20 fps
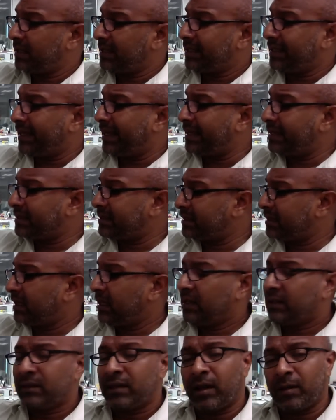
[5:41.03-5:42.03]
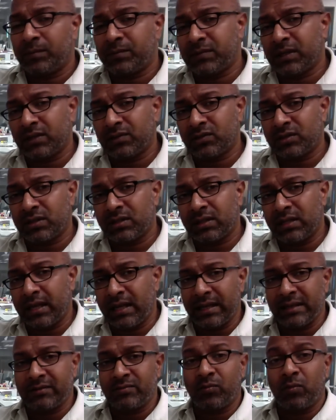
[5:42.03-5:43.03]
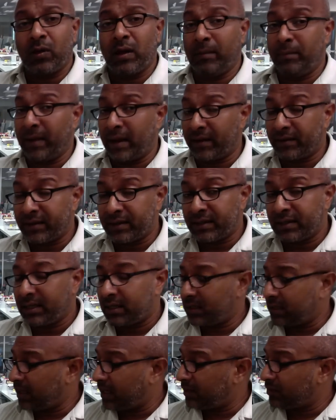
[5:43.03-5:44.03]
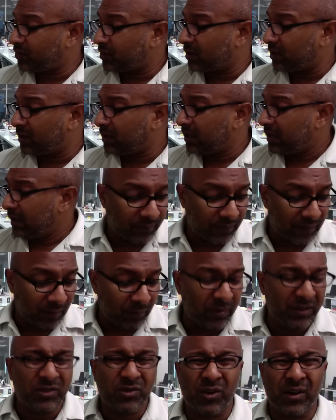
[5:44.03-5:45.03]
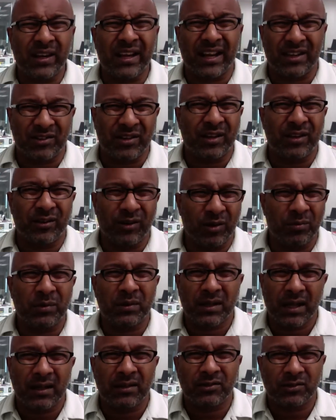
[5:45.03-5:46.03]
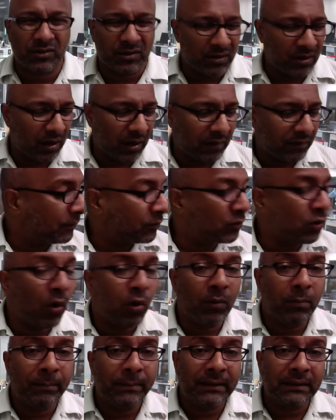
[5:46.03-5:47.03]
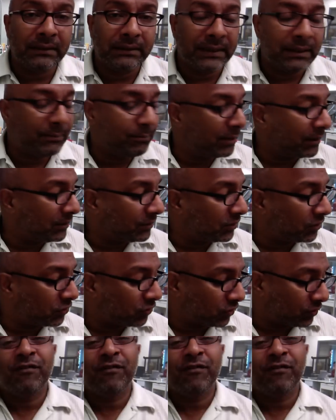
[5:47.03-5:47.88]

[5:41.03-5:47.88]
Yes, the obsession is American in nature, and we join actually a global culture of tall building builders.